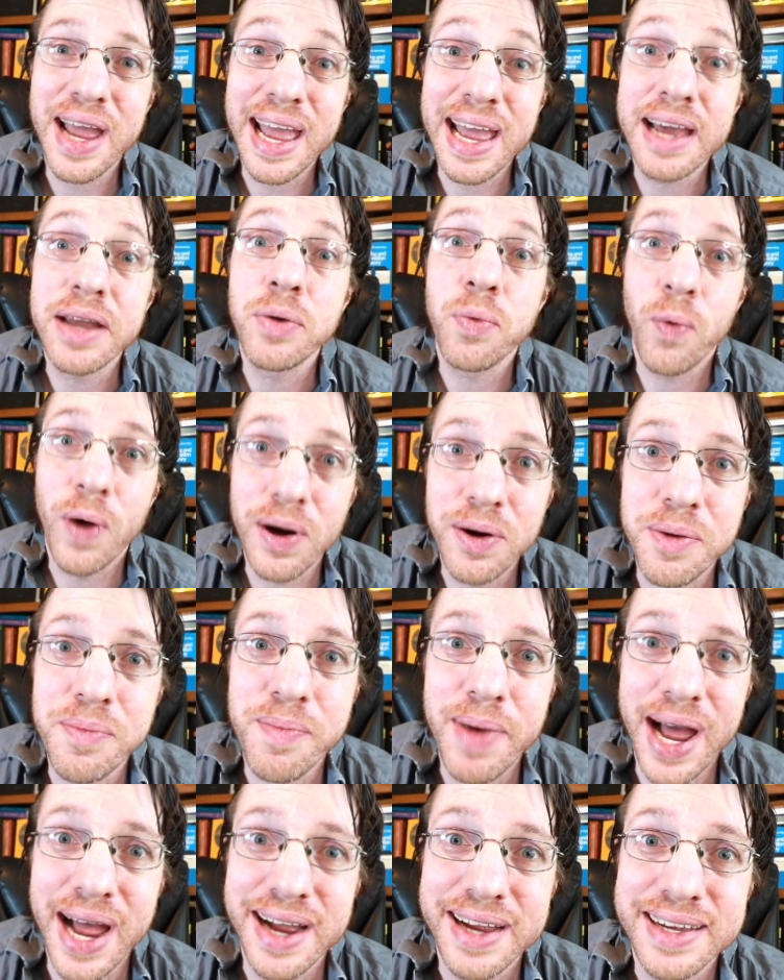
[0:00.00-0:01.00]
and welcome
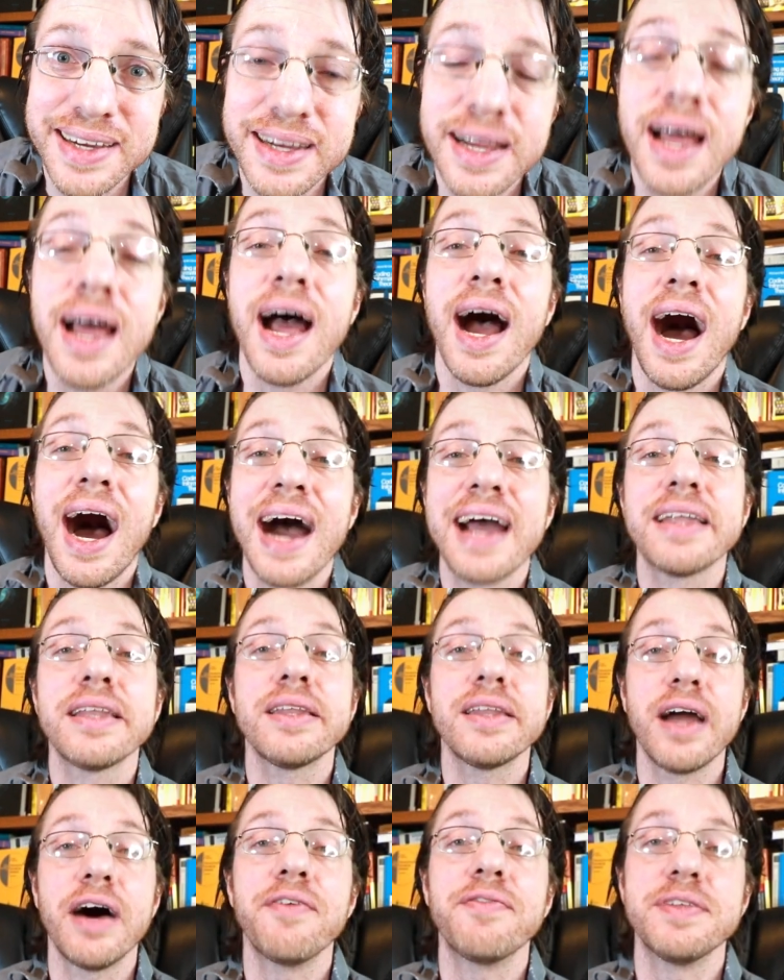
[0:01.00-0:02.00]
back. I
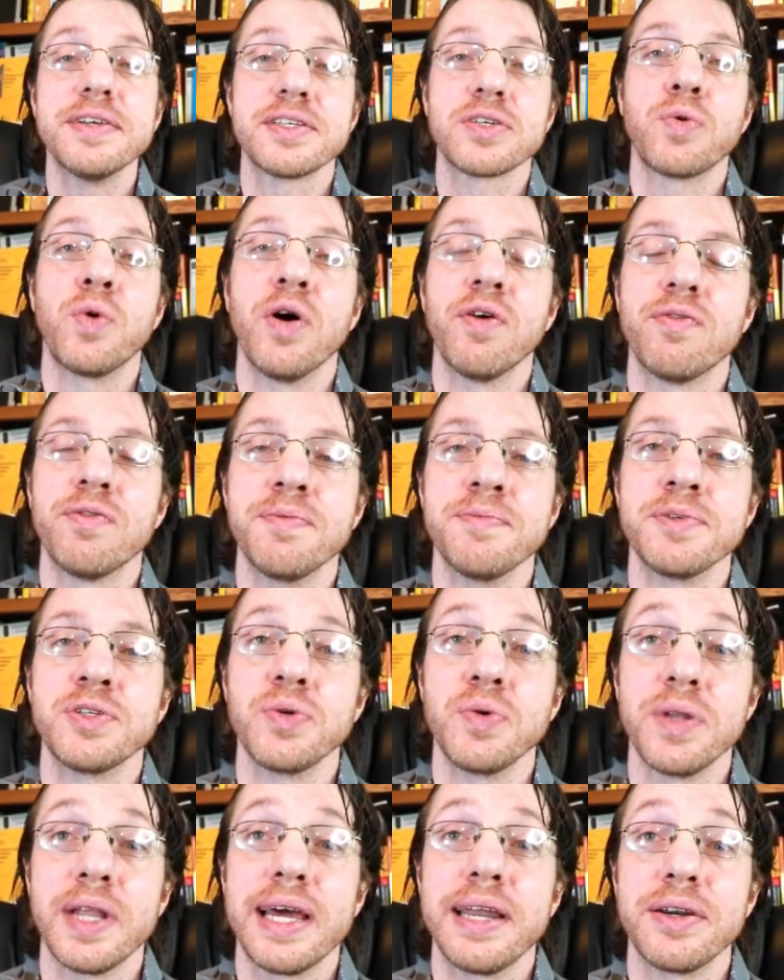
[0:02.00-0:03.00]
love this quote from
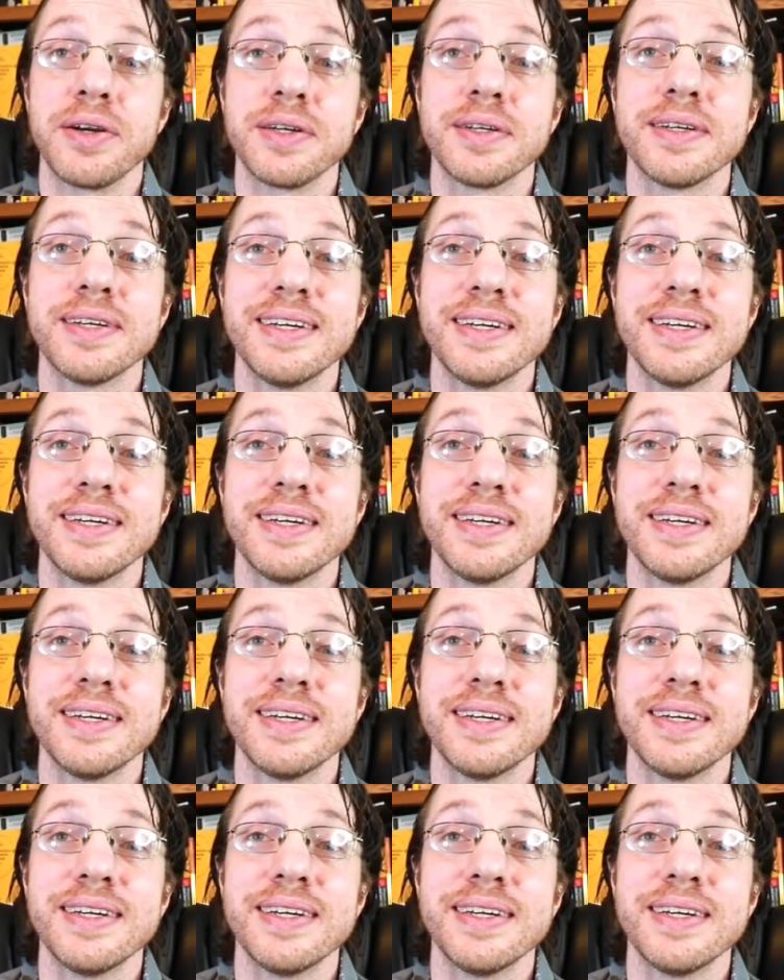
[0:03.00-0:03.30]
Zoolander.